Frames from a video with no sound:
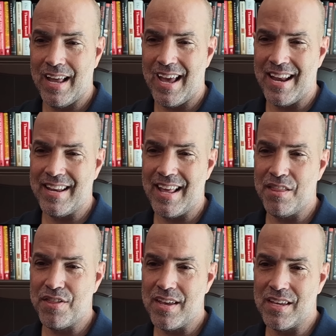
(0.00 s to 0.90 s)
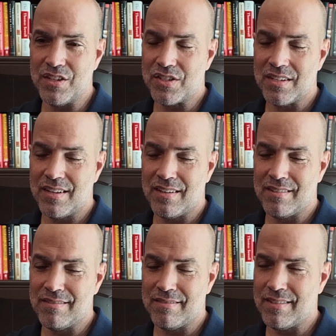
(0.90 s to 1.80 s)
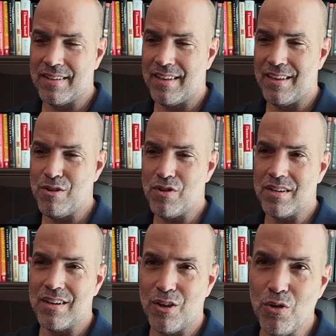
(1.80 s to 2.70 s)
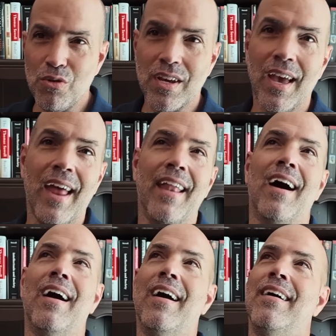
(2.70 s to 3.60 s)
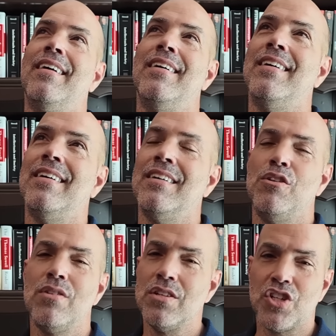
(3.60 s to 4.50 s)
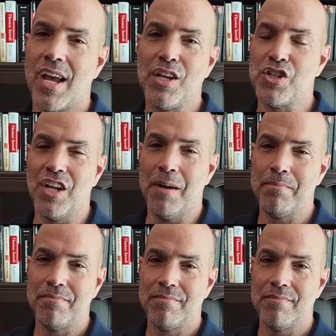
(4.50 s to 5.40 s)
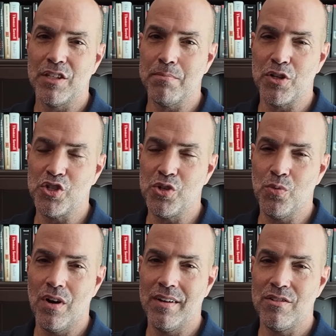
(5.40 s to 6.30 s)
and and the thing is, uh, you can you can uh, you can change it up as much as you want.